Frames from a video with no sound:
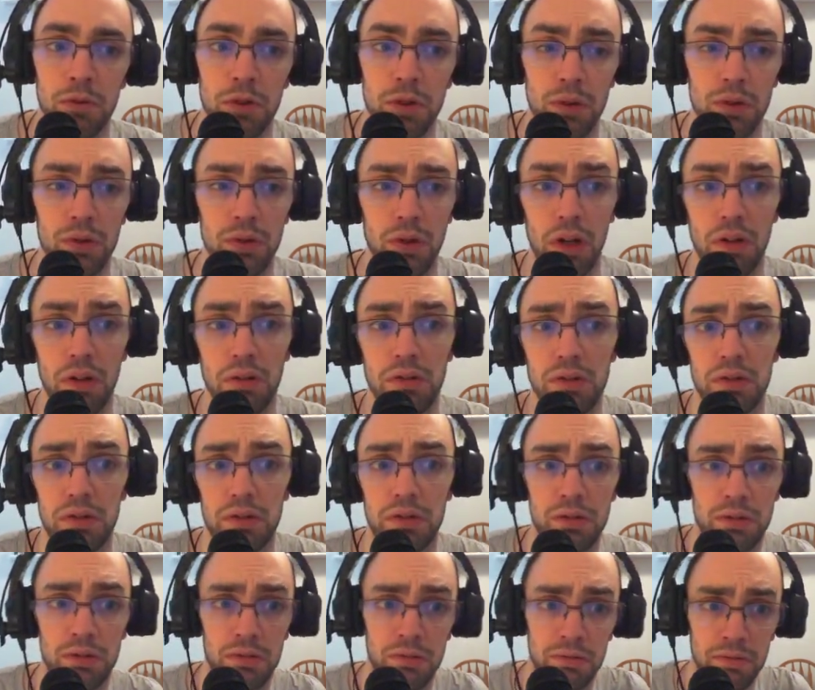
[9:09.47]
So
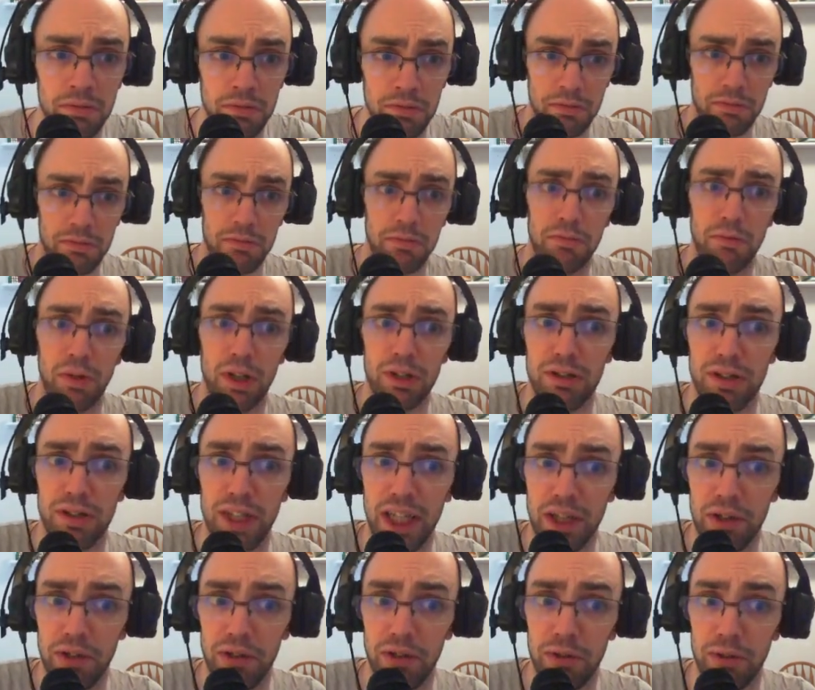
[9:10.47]
drones, what do
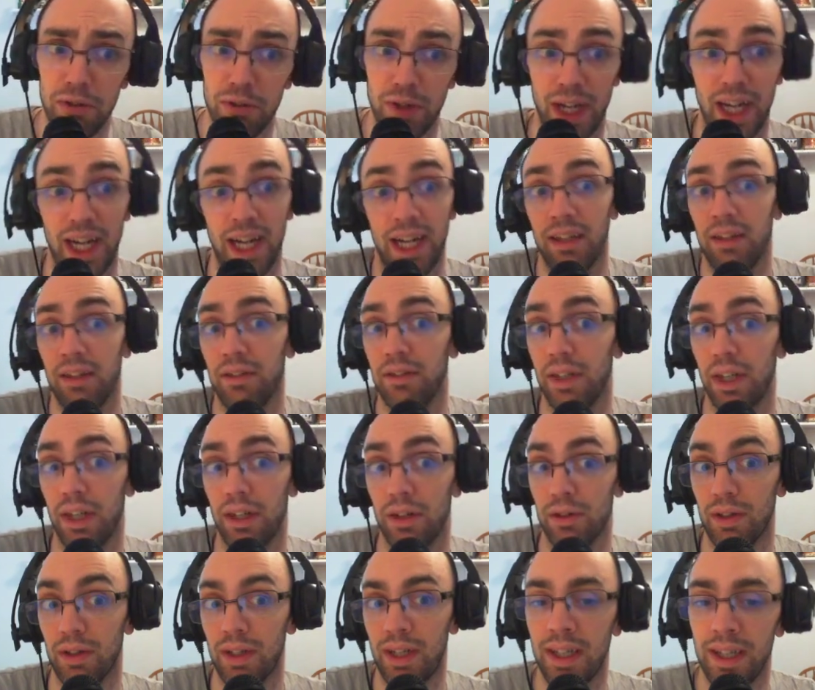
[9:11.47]
they do? I don't
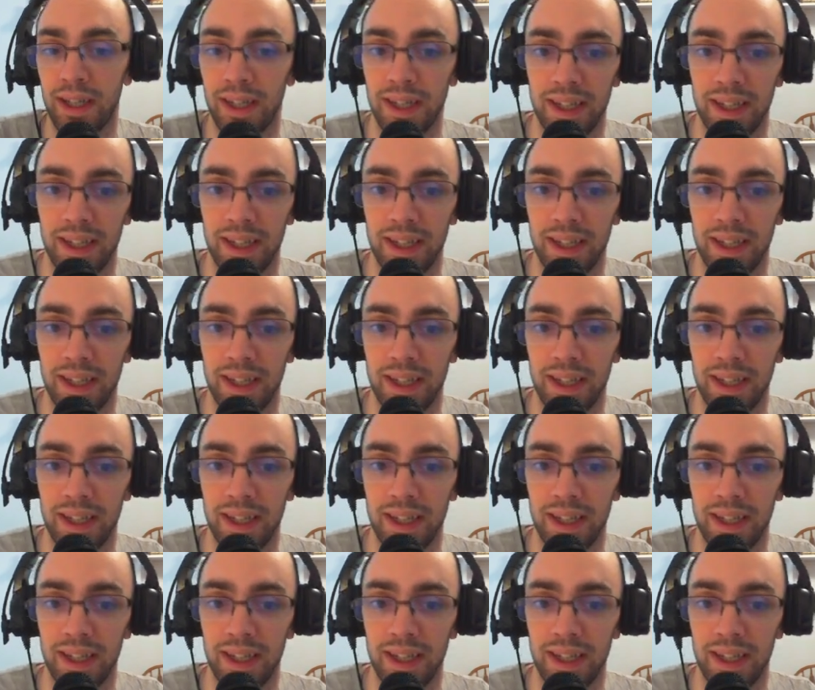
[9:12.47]
know.